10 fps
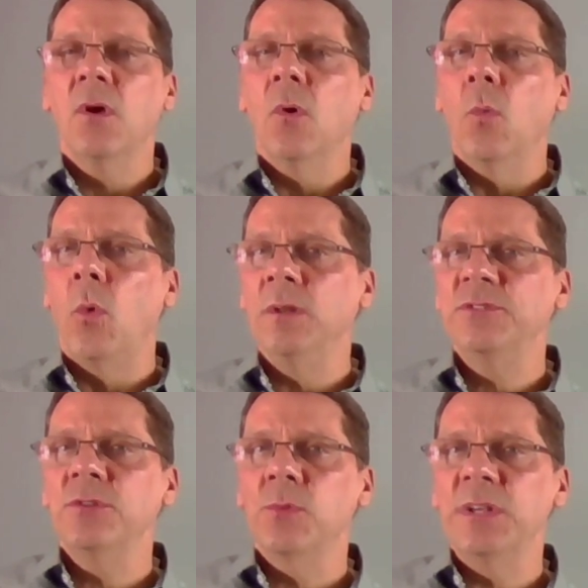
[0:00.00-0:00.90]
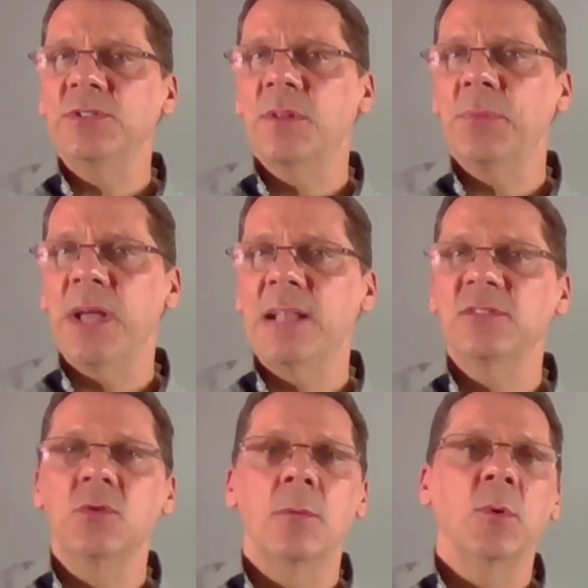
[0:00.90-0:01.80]
once you reach the plan's
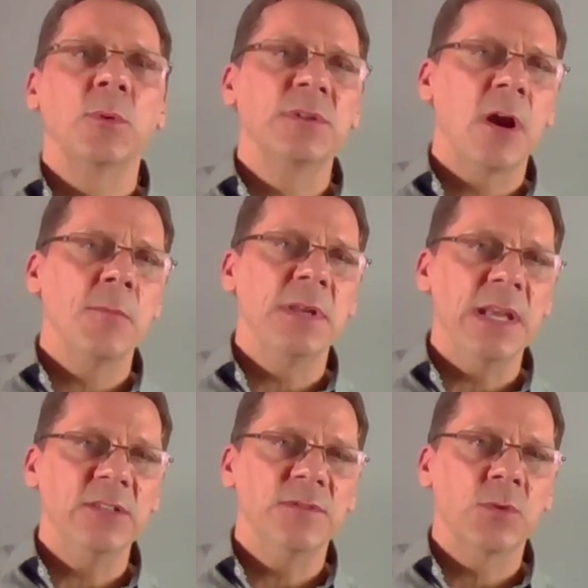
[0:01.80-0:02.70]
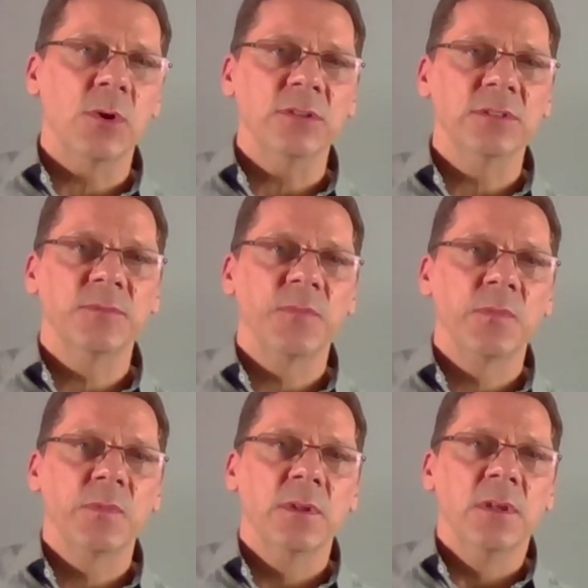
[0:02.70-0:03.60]
normal retirement age, of course.
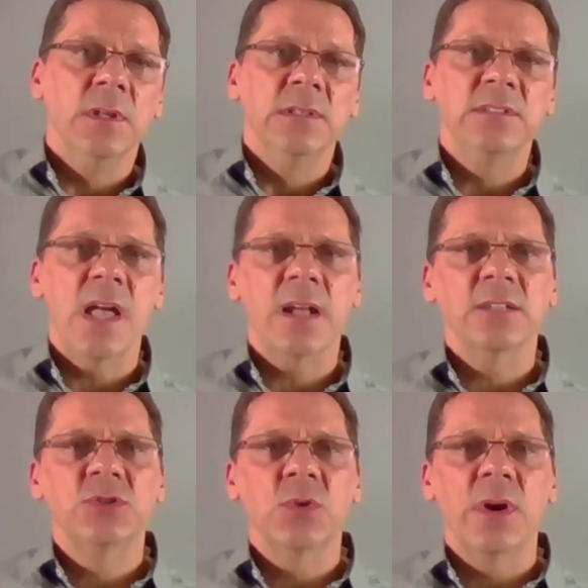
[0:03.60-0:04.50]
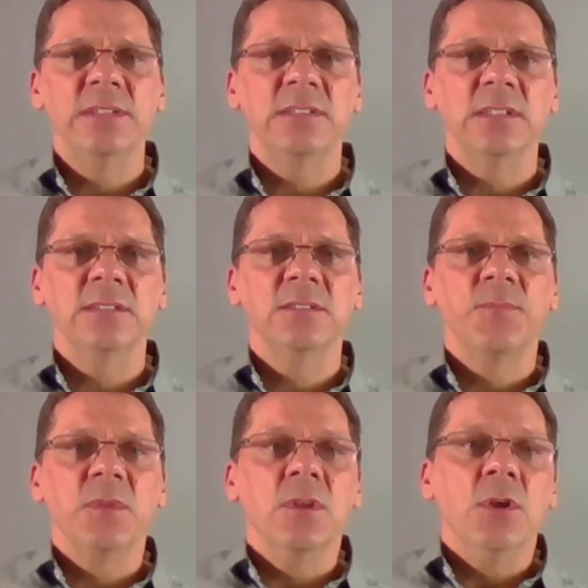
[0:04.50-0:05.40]
Second choice is
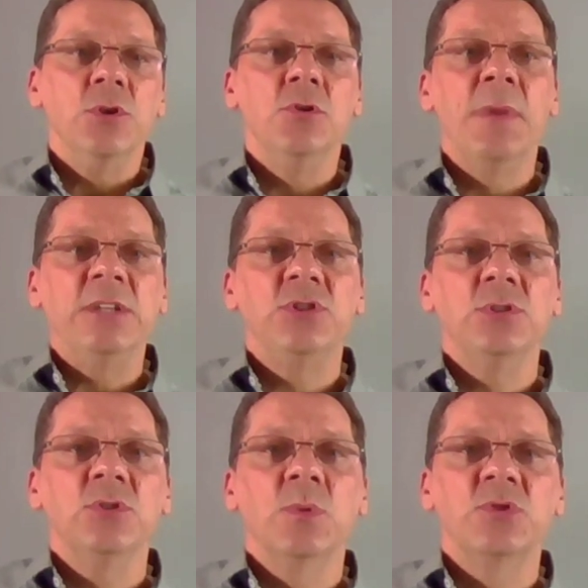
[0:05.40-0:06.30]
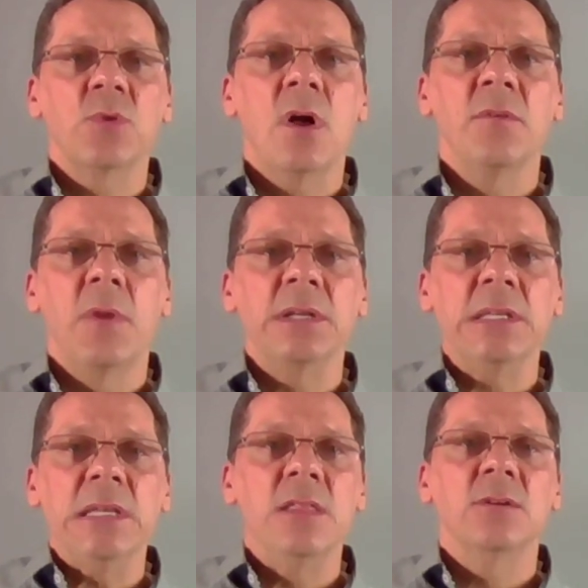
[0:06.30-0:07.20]
You may choose to withdraw the
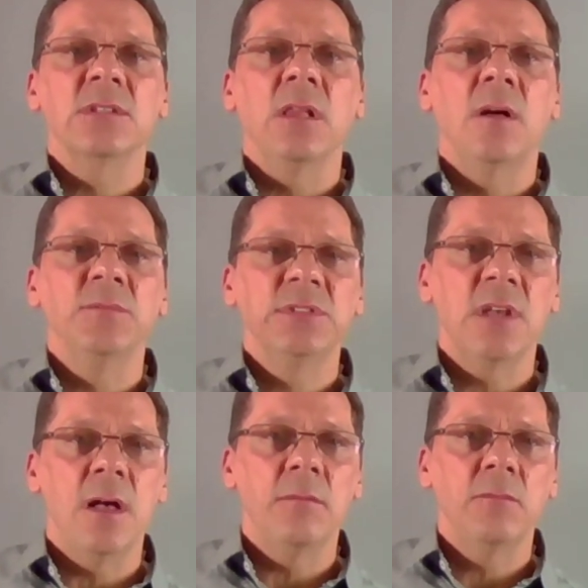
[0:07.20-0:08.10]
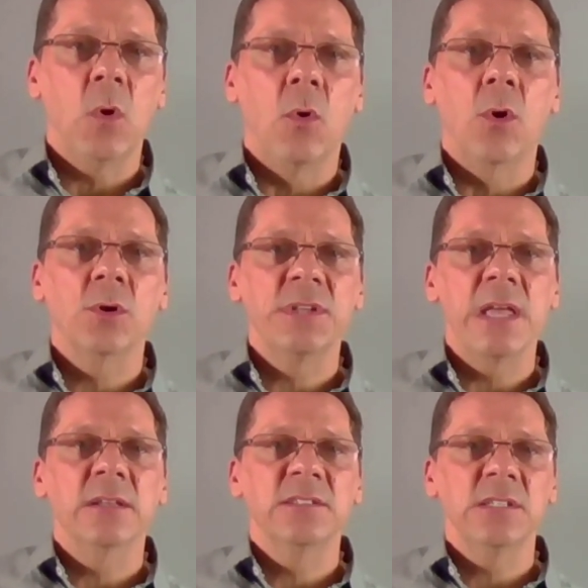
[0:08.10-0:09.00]
money either as a lump sum or
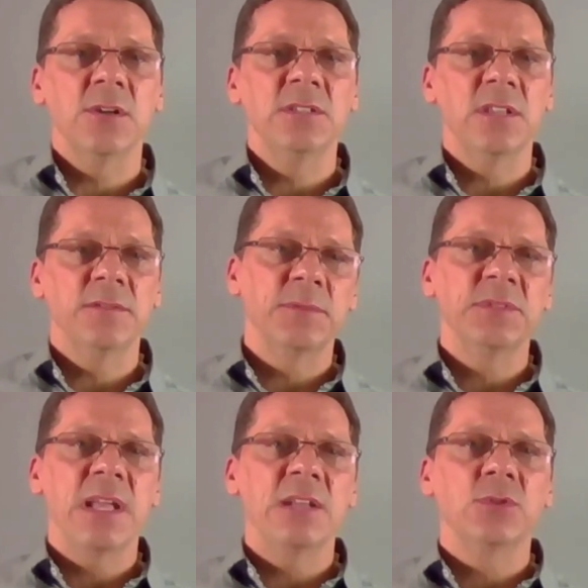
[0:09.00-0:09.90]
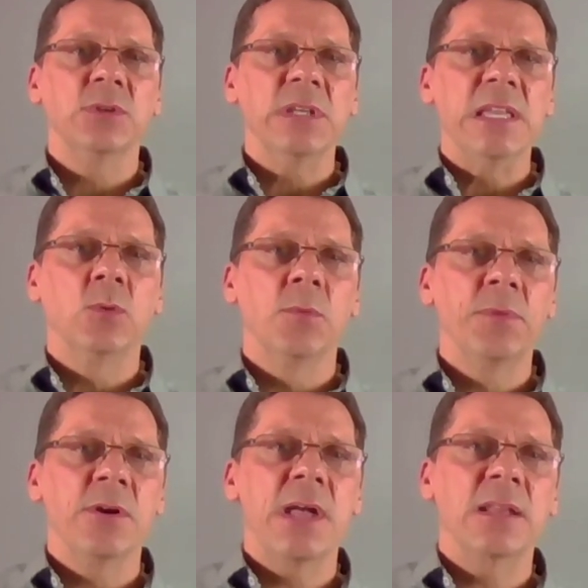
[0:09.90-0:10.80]
take a series of substantial equal
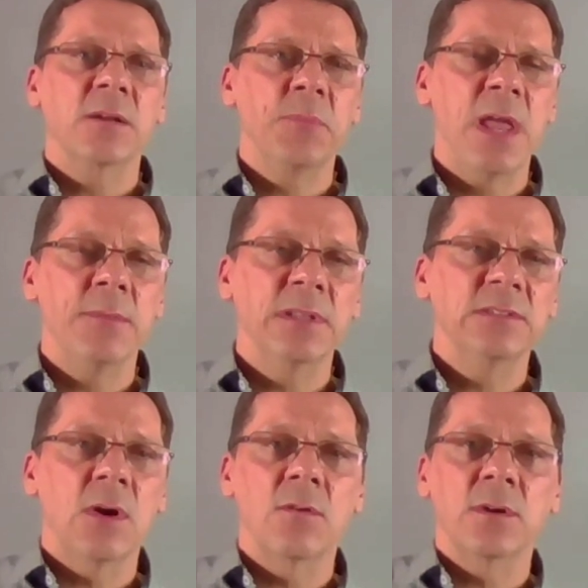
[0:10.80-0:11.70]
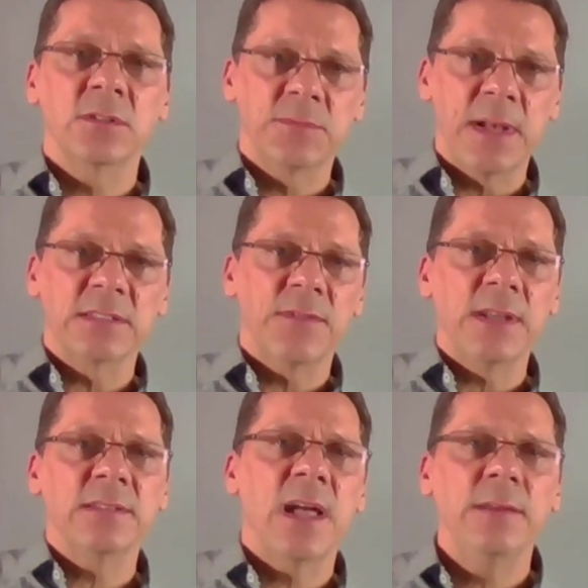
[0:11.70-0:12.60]
periodic payments over a
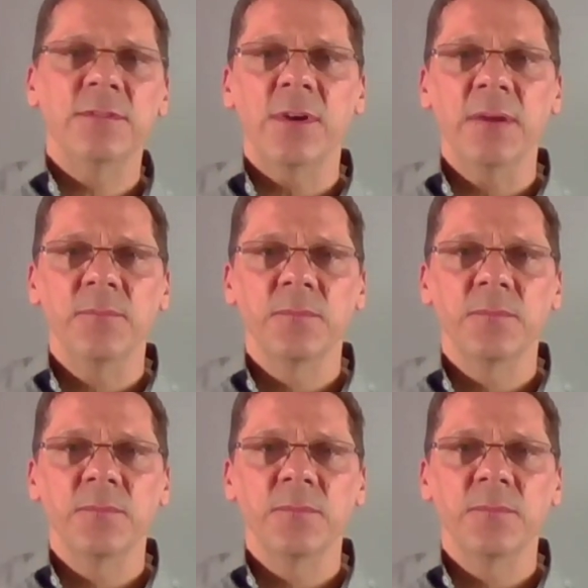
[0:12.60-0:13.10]
specified time frame.